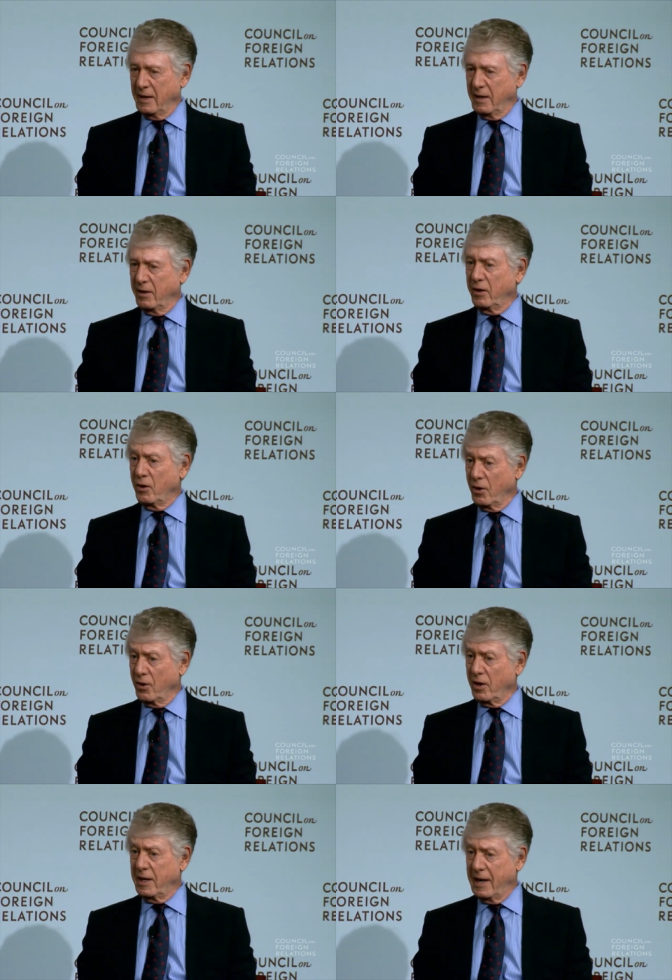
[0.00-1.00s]
in the
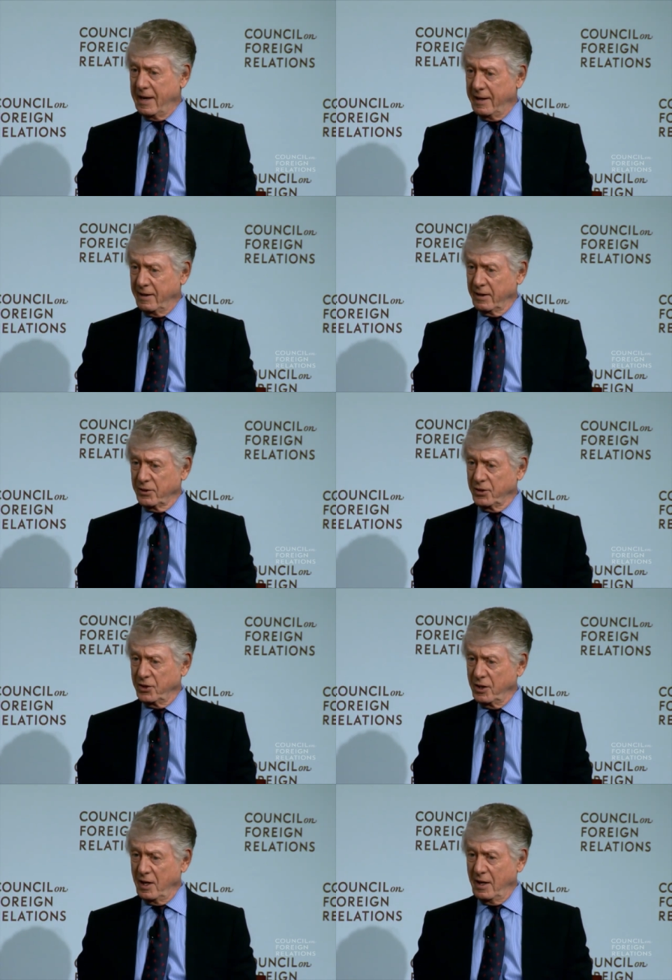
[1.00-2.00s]
early 80s,
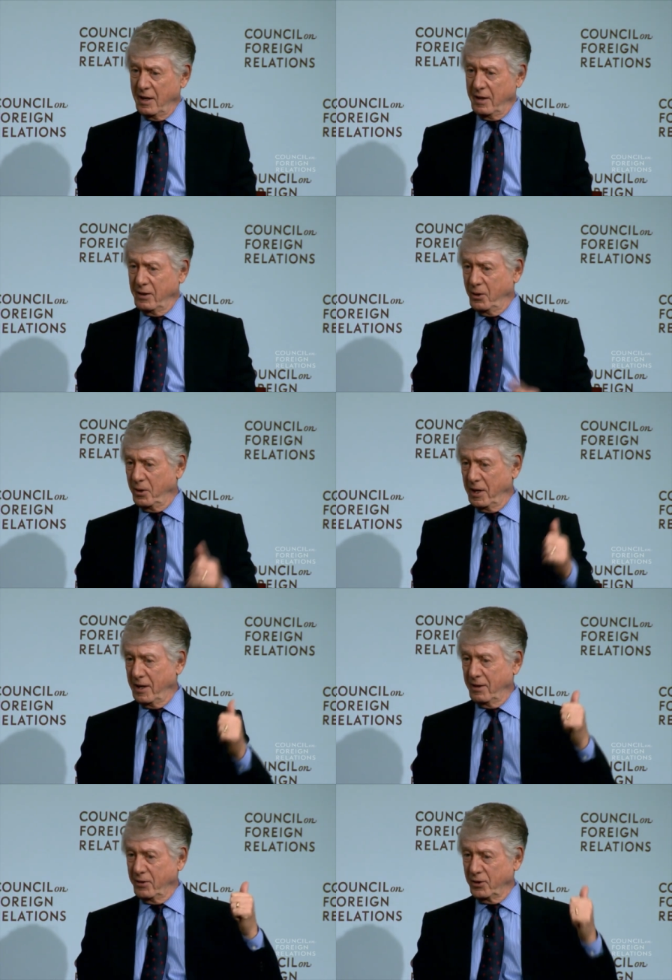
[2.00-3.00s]
you
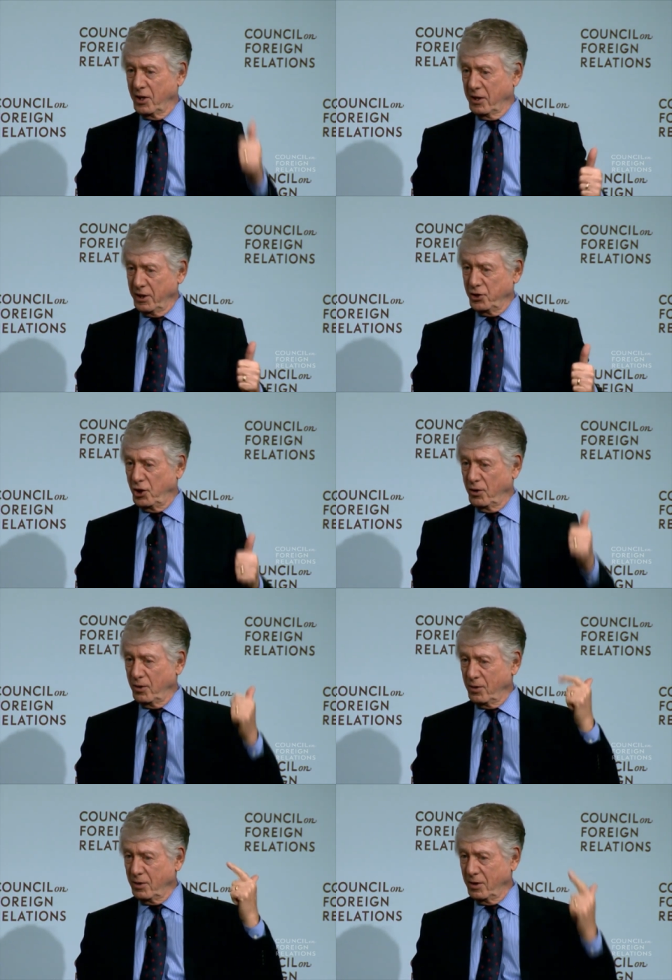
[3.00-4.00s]
had The Tonight
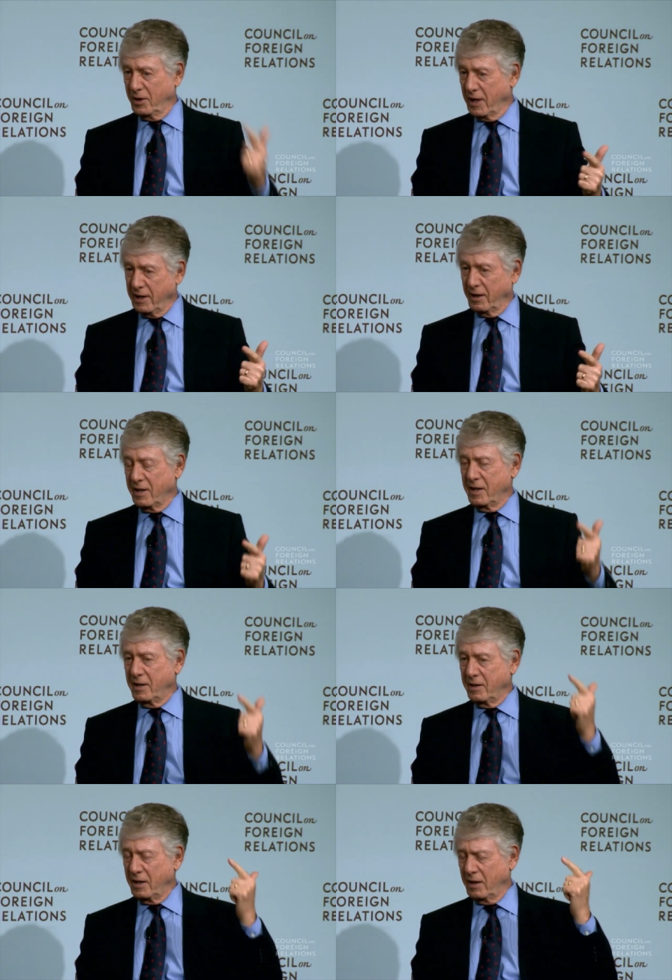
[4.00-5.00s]
Show,
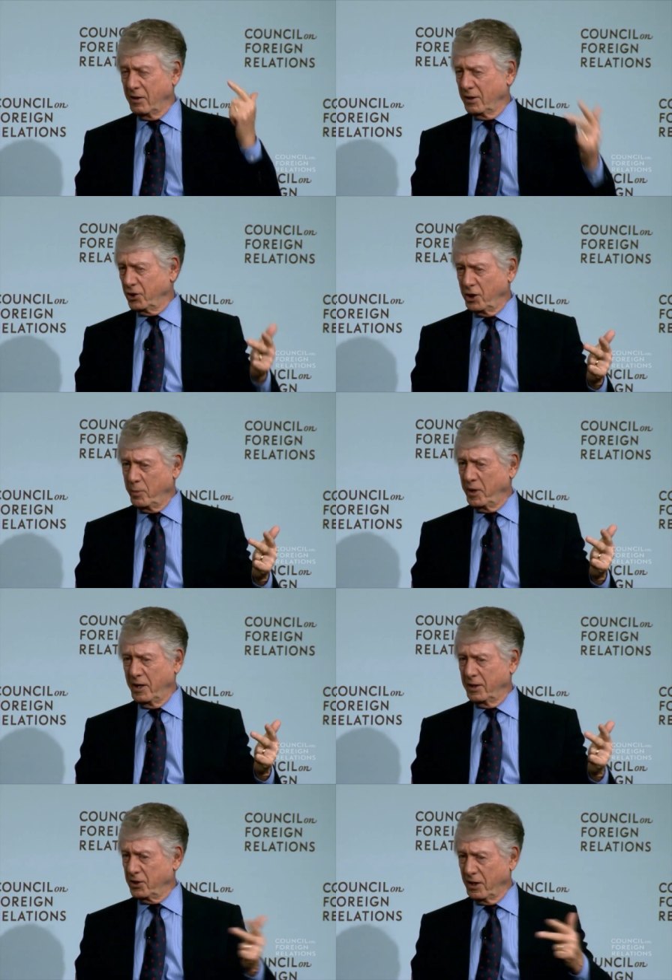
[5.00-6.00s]
Nightline, and on
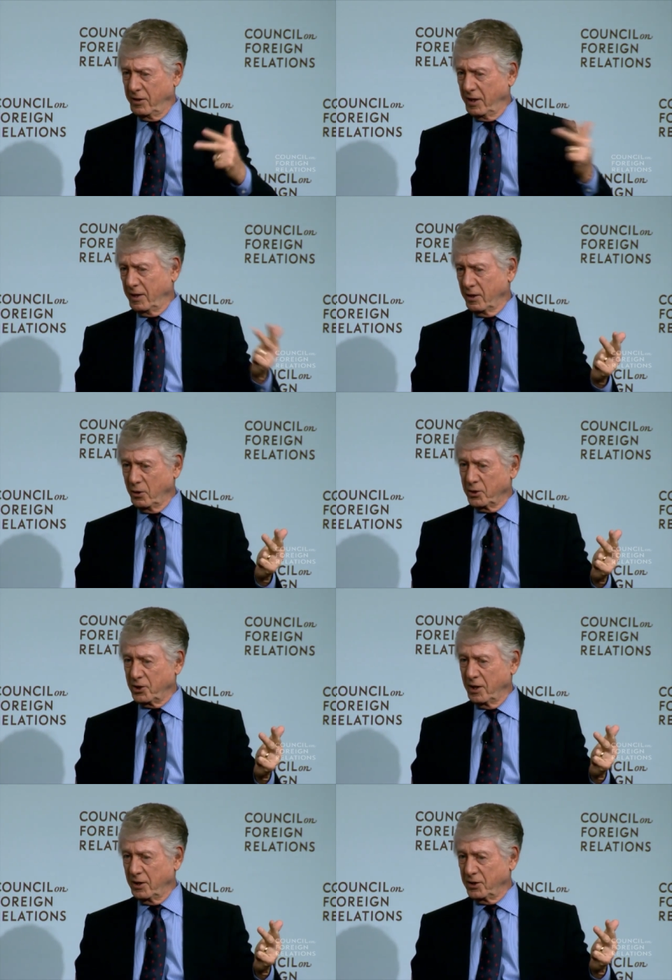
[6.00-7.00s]
CBS, I think in those
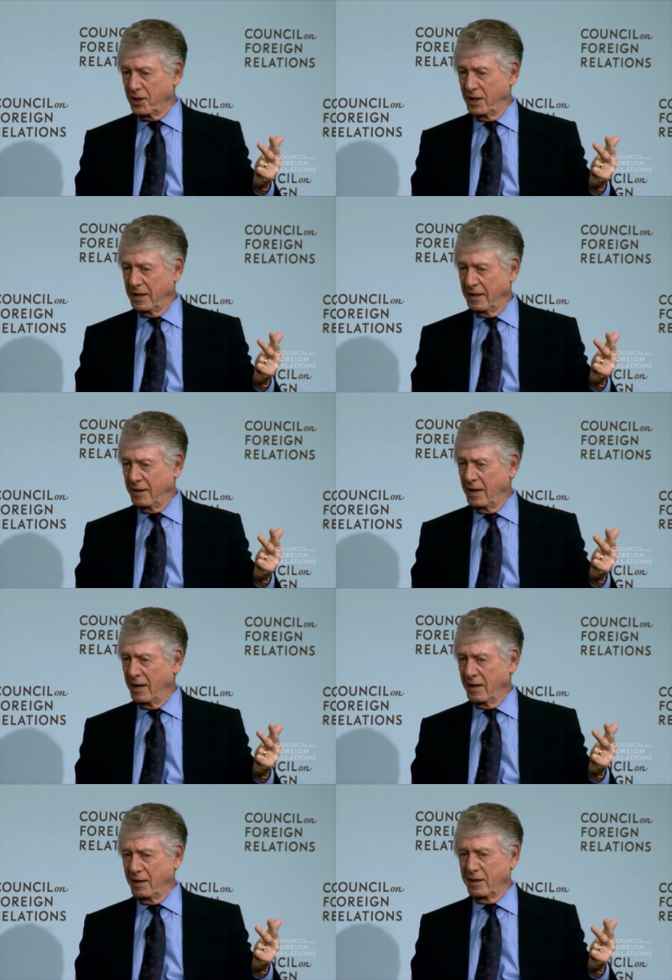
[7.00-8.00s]
days, they had
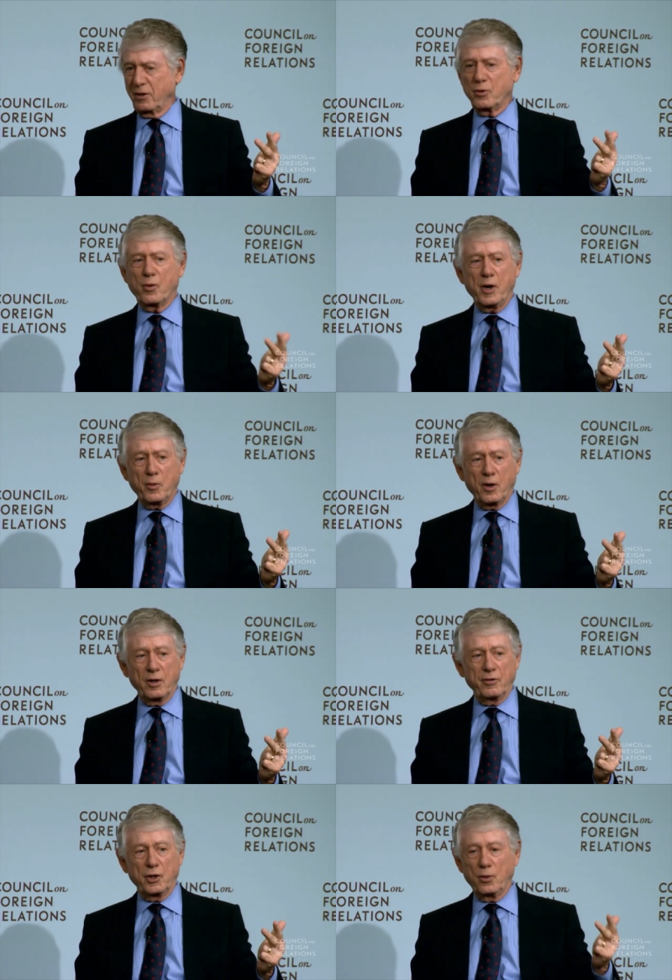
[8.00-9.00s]
like the rerun
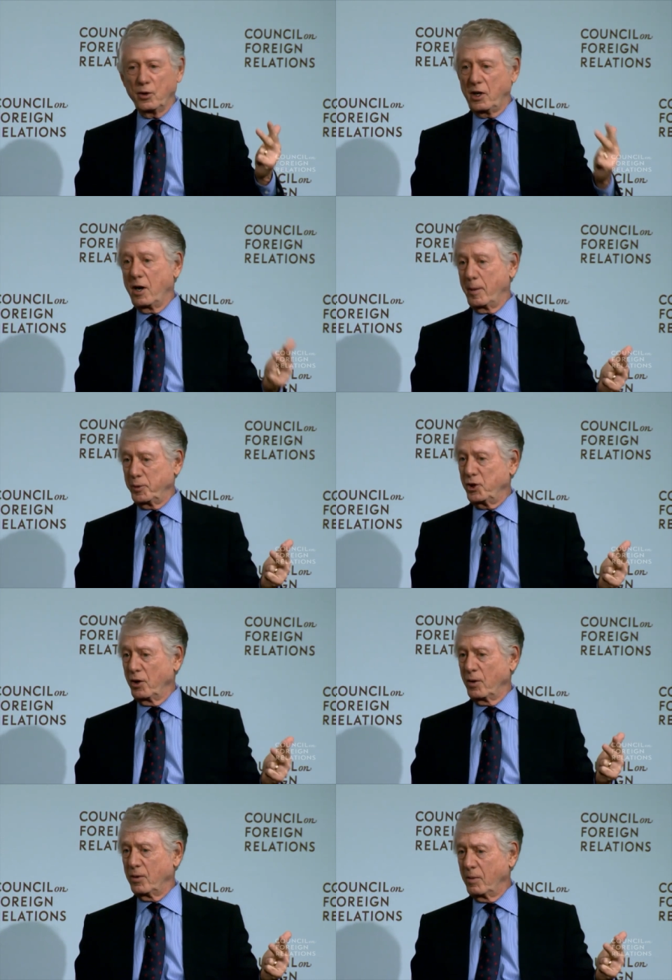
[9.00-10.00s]
of an old cop show.